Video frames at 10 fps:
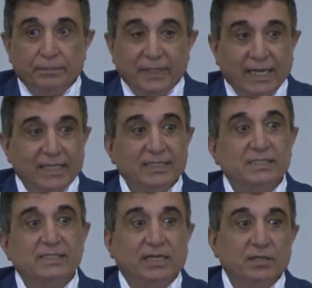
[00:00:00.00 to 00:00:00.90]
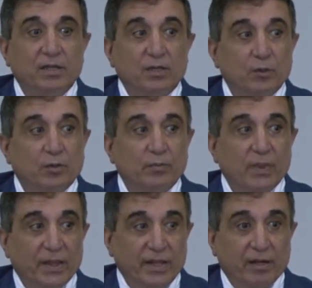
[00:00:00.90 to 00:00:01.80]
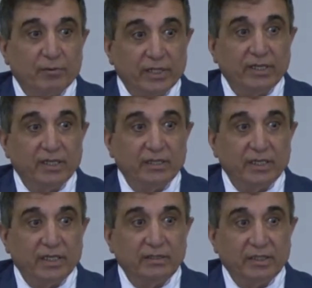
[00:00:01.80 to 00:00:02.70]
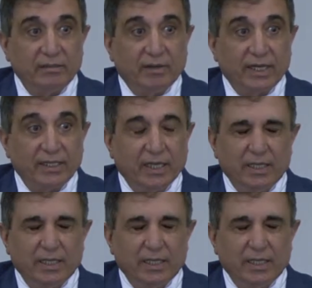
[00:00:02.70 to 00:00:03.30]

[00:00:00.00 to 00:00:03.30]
planets, and you know, they are already in, in Iraq,